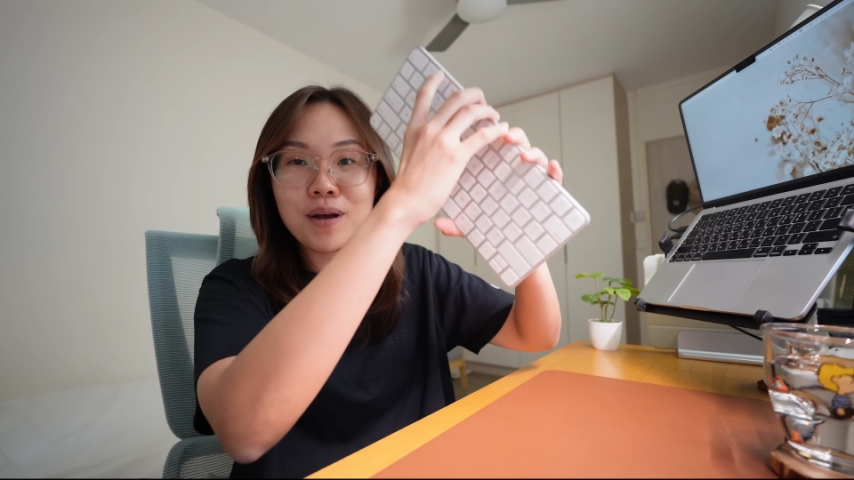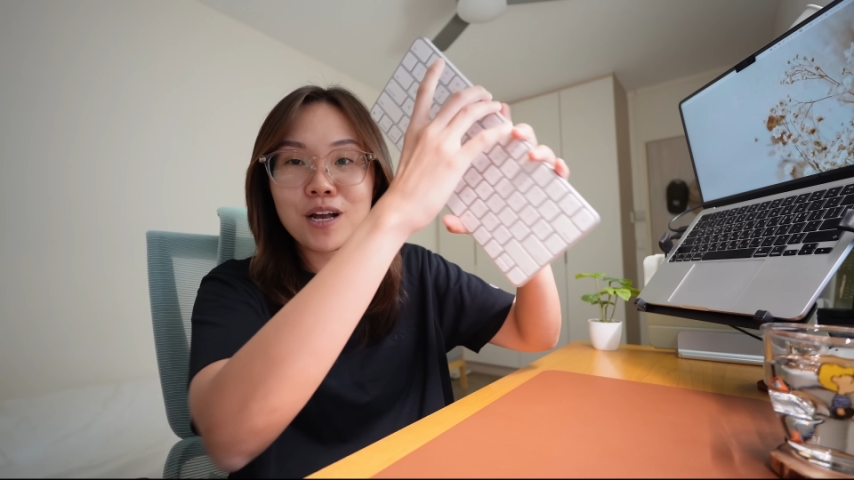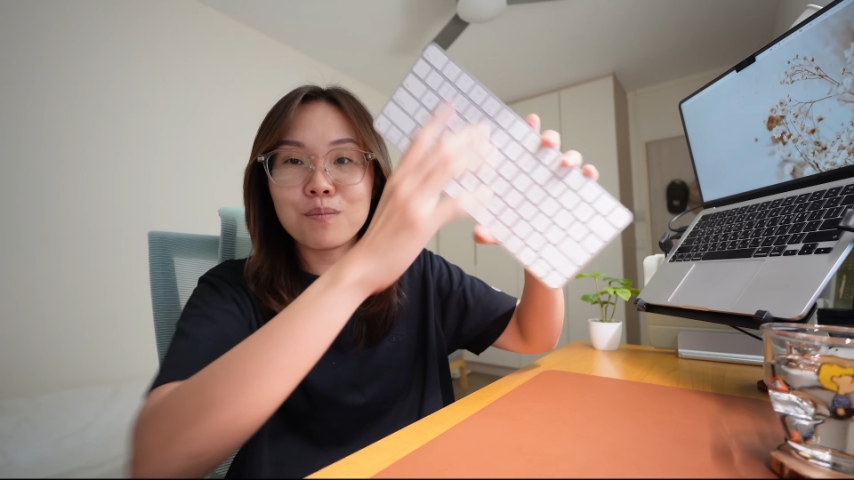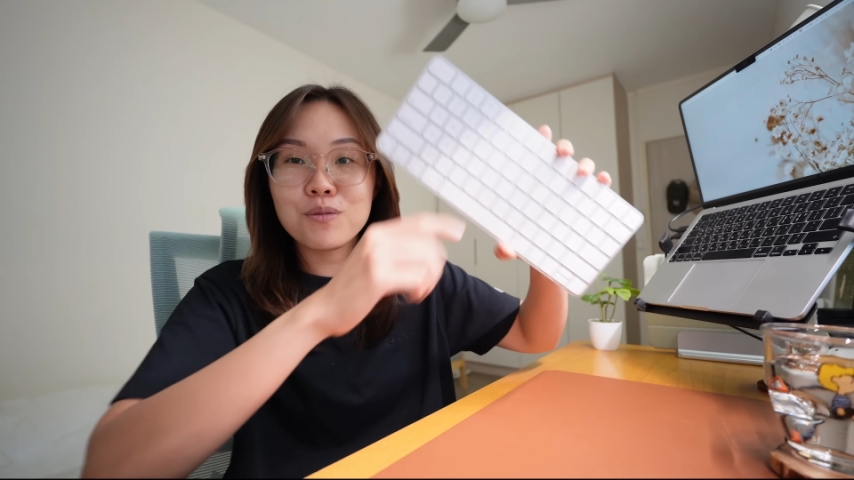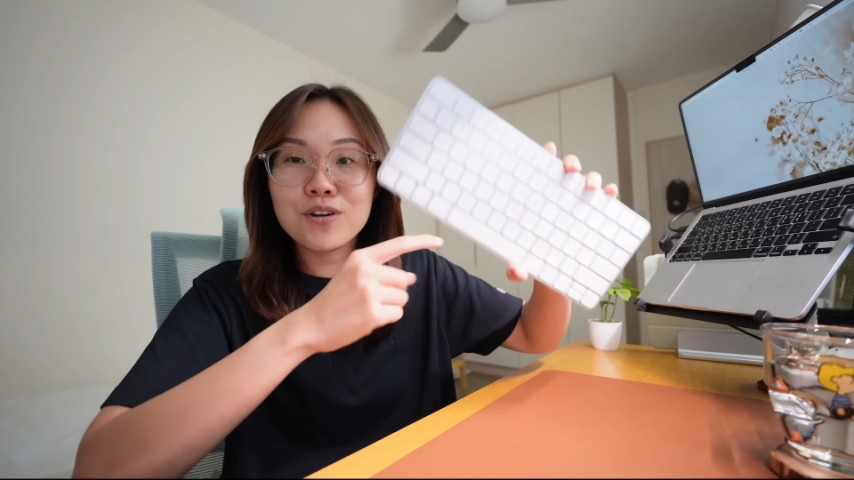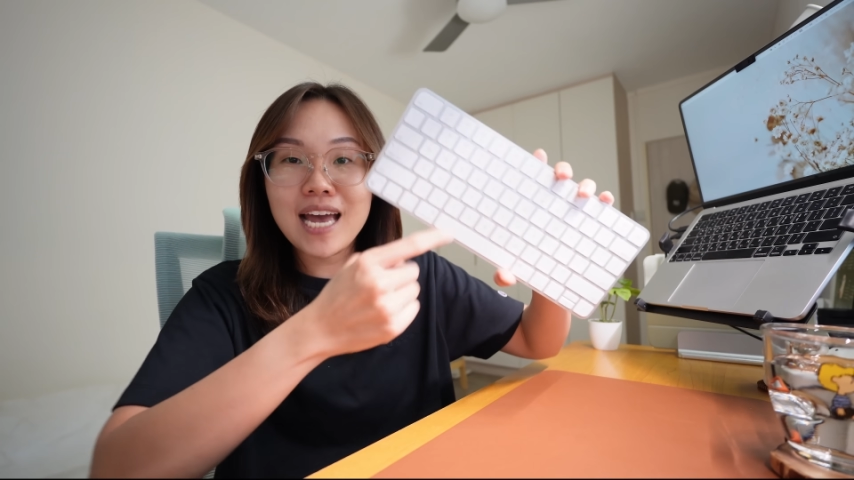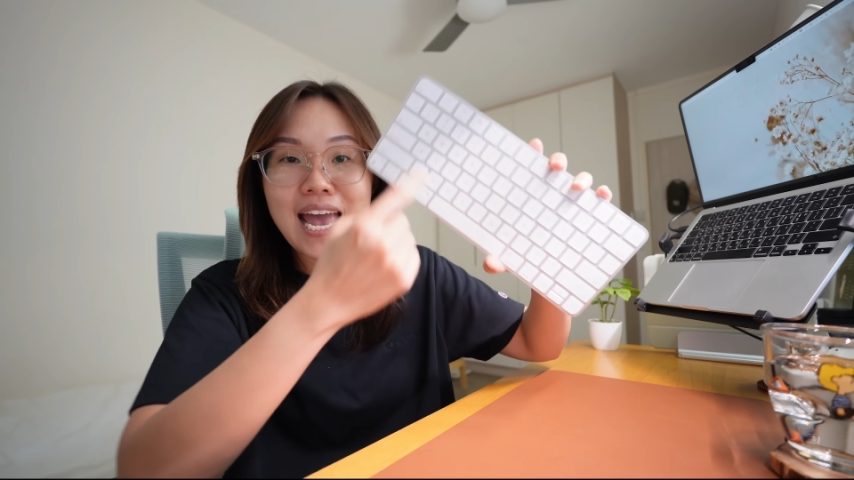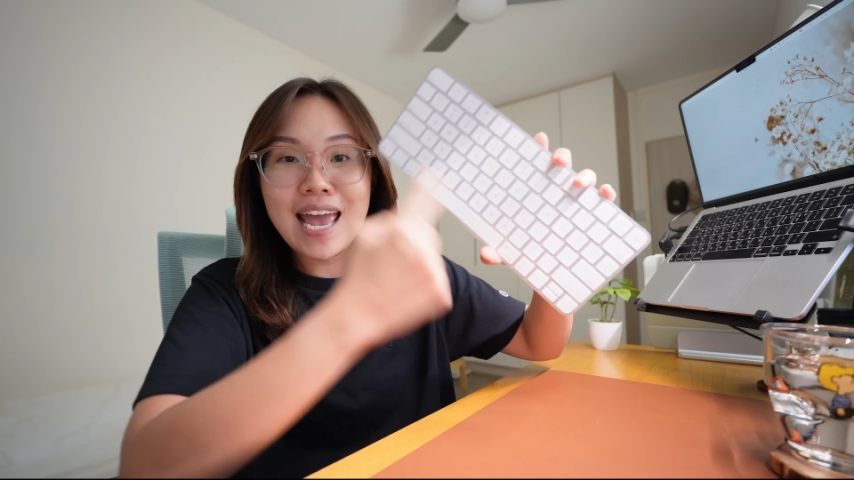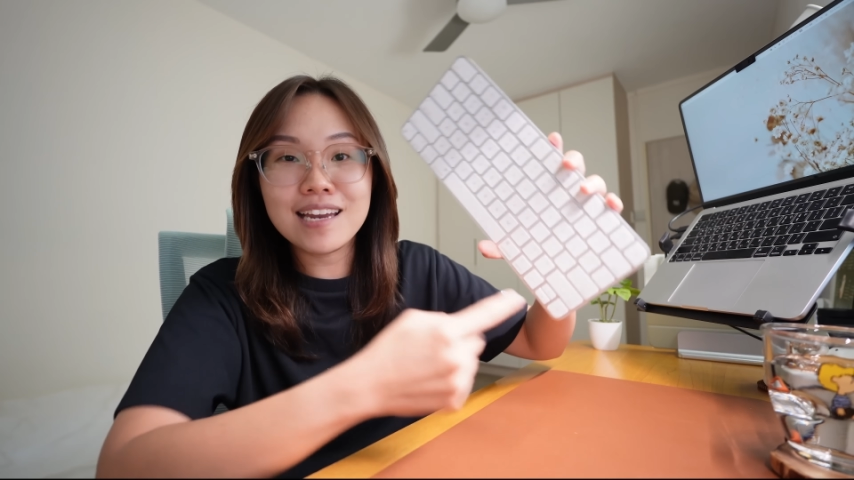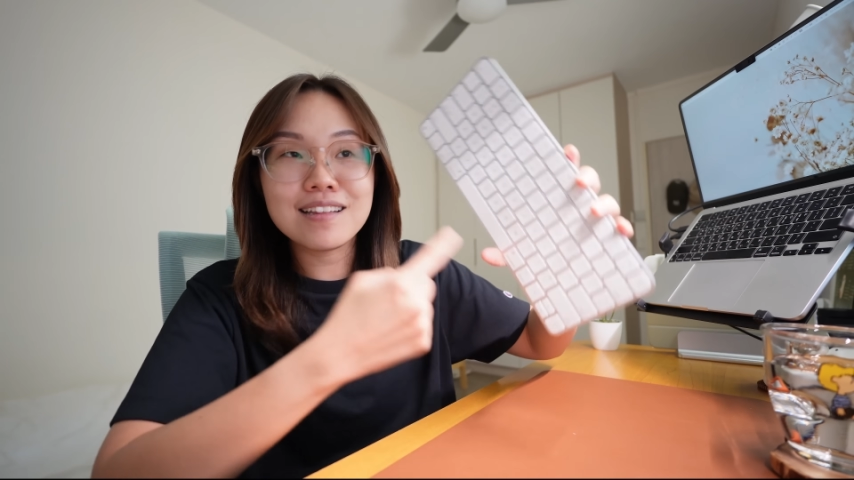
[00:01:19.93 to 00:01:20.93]
my computer
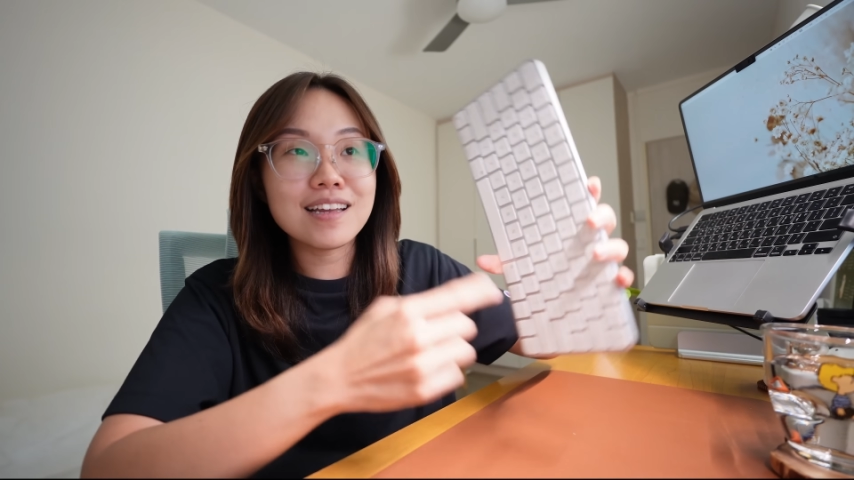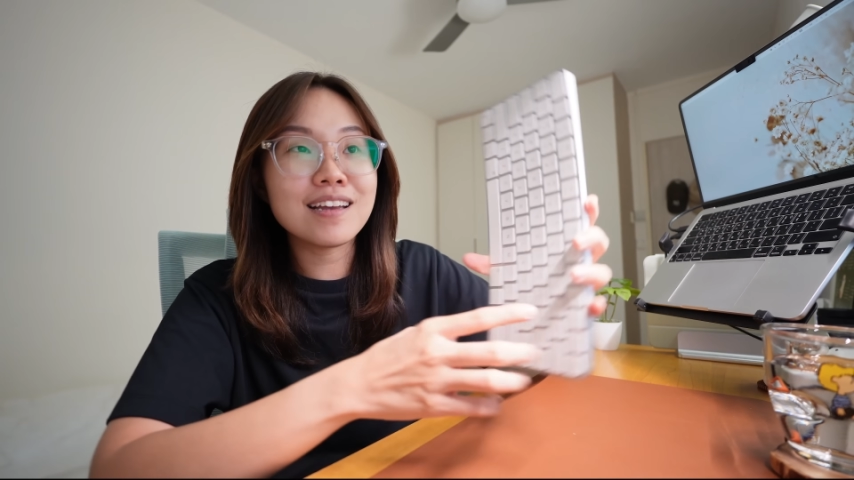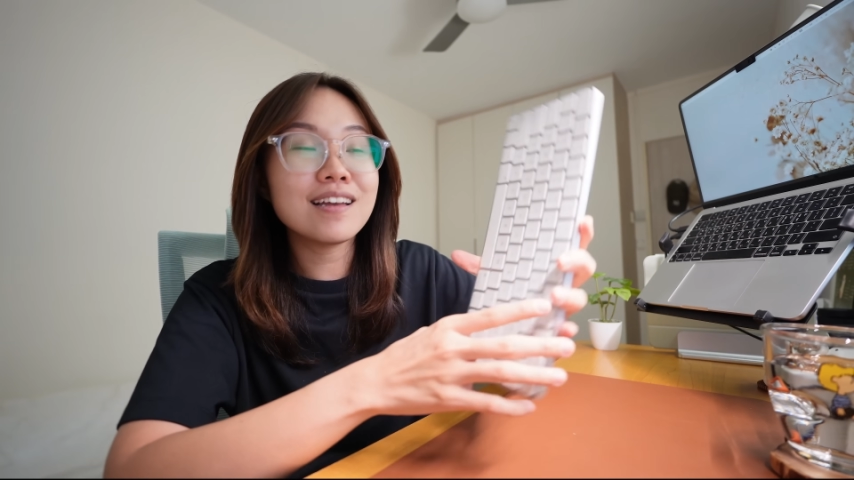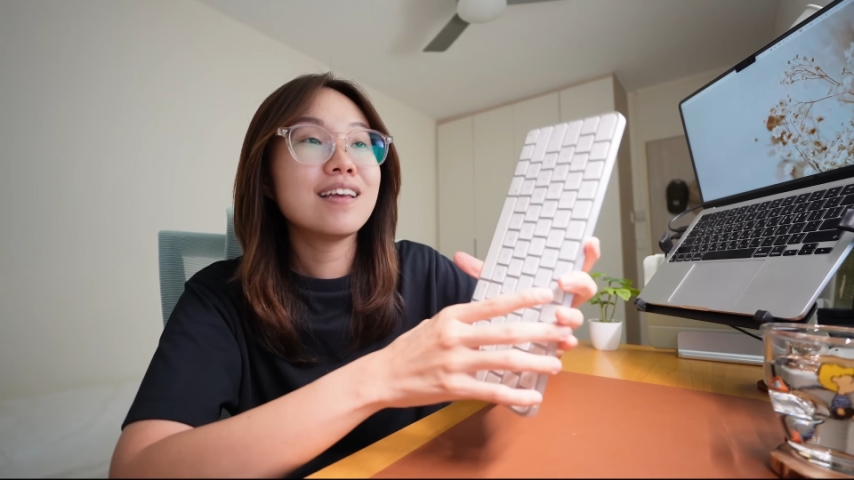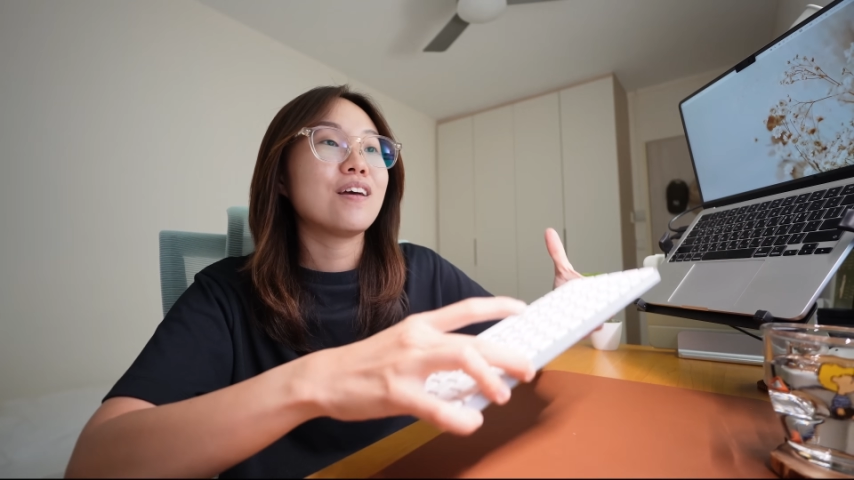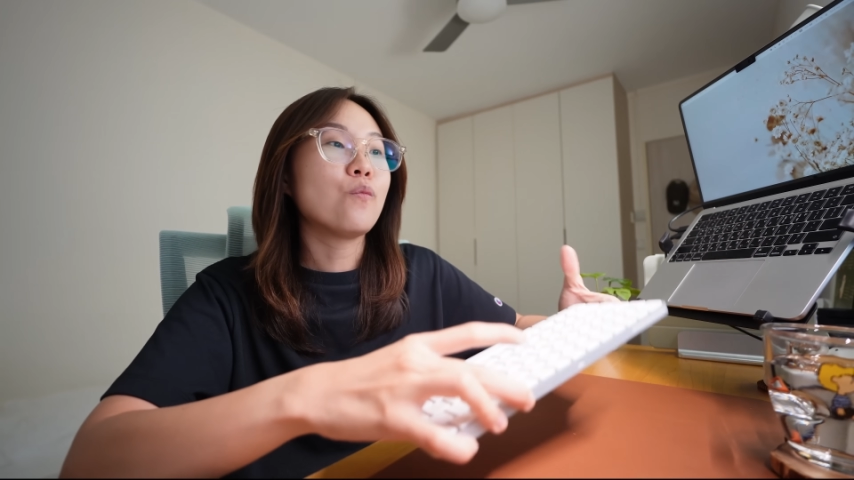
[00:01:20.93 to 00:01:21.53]
editing,